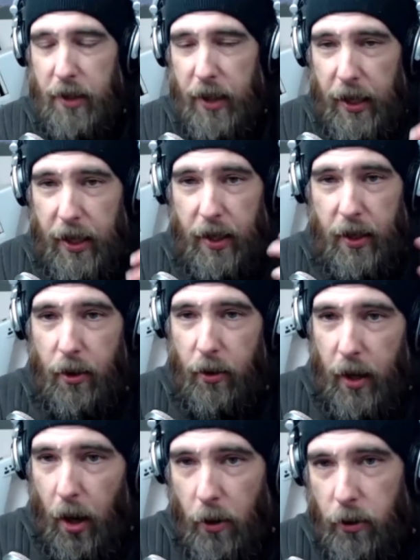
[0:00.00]
getting into their
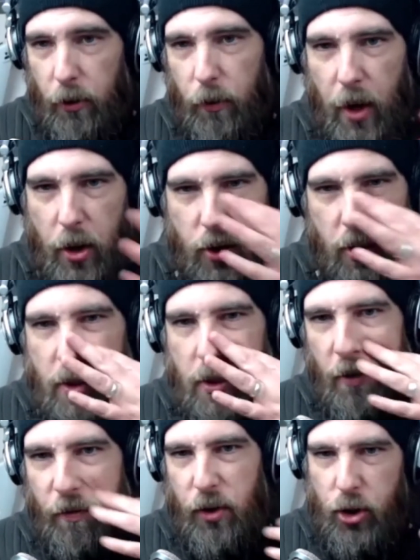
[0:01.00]
character creation as
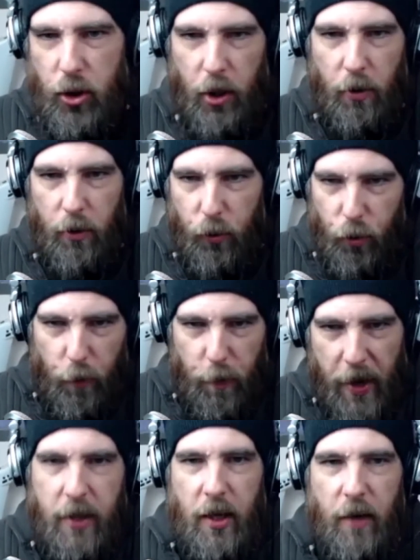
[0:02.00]
sort of a shared group
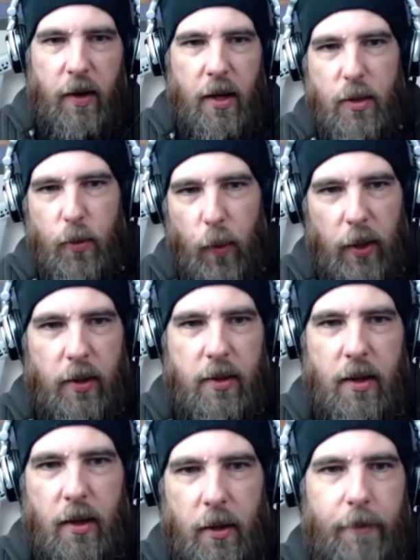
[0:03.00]
activity, as well as
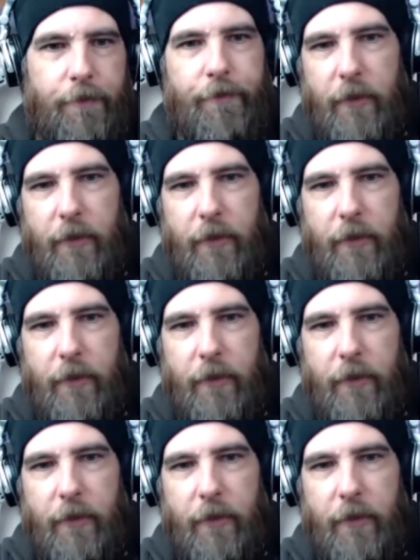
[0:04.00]
the